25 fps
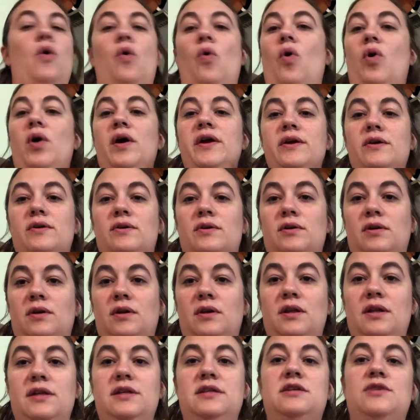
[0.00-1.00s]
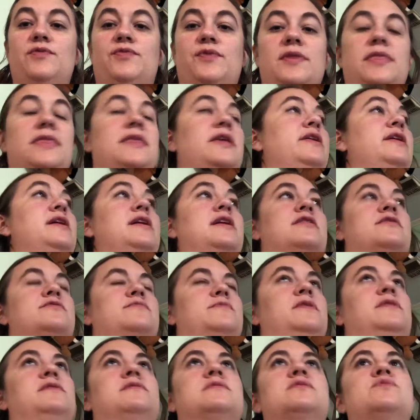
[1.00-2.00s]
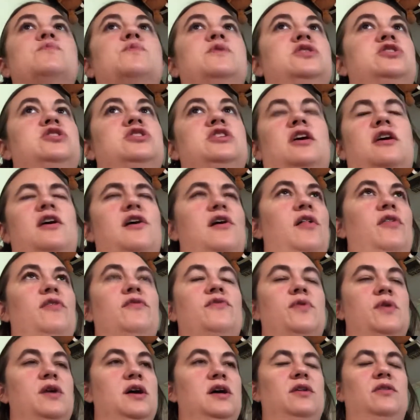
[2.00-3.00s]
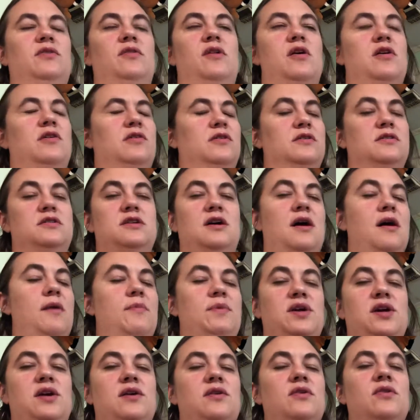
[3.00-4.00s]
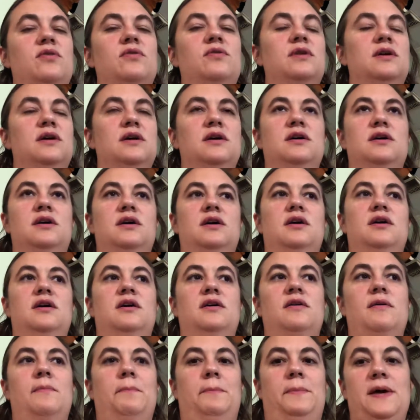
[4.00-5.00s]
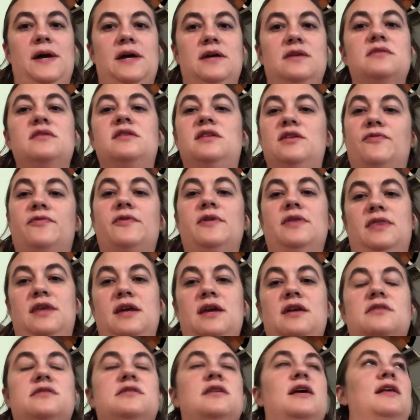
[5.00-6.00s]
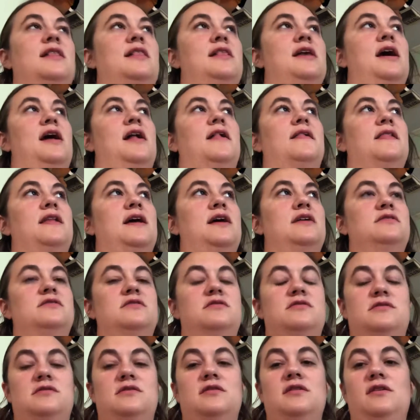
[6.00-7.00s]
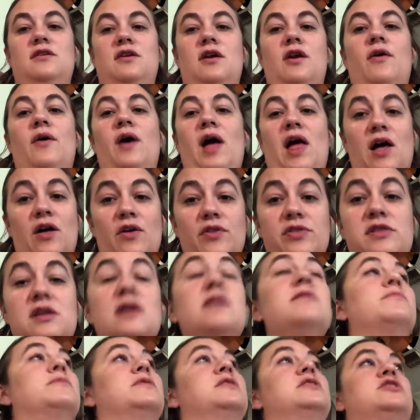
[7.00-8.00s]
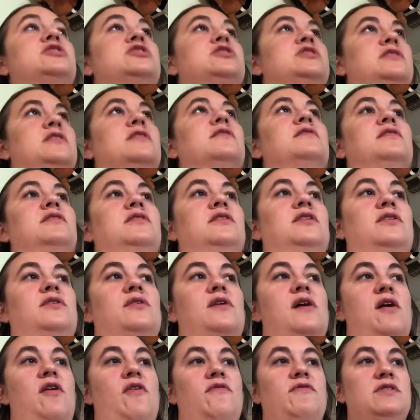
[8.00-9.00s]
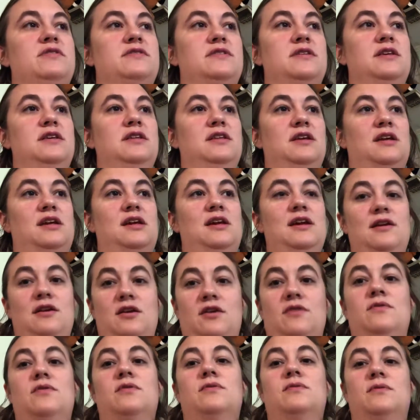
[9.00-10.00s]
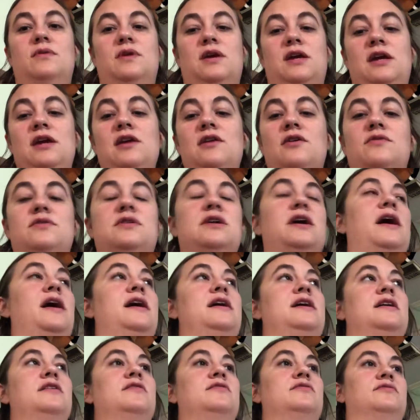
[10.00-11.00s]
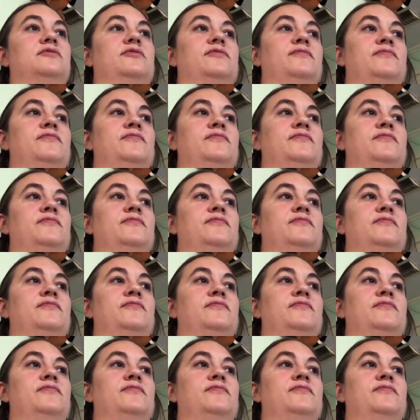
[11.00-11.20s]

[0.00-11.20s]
oil, and different things. We switched to olive oil a long time ago. But different things like that, that's, healthy, which, obviously the keto diet